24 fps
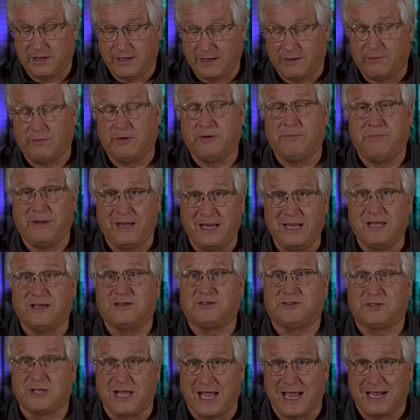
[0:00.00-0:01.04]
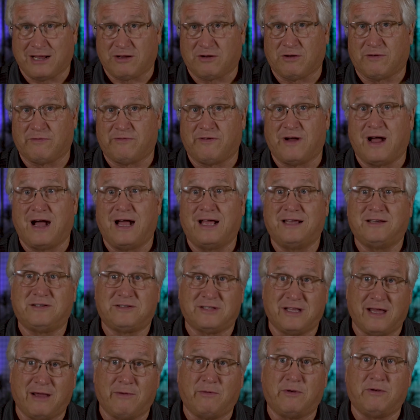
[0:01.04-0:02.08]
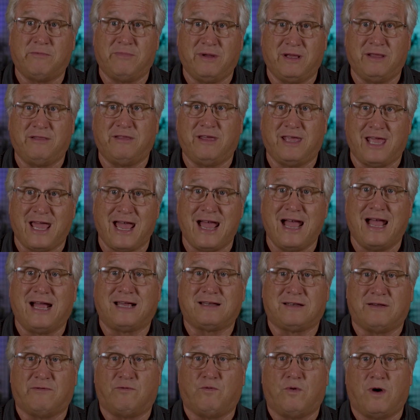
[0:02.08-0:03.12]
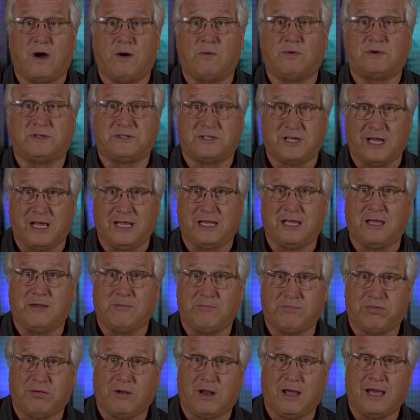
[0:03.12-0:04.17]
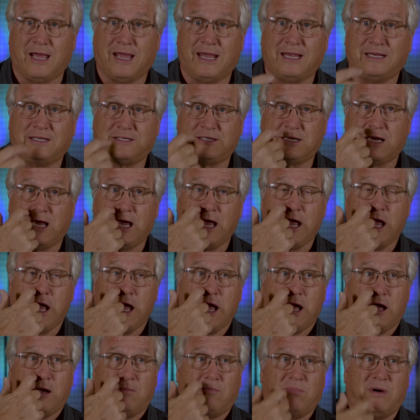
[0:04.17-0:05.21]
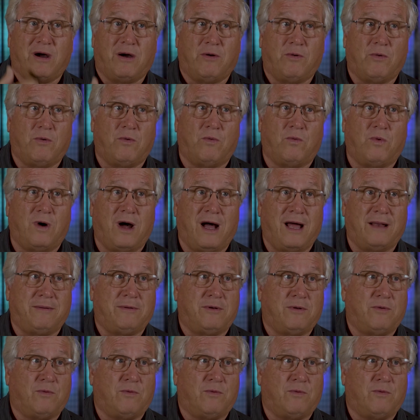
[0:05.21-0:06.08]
would be a sacrifice. That would be the act of what was taking place. But what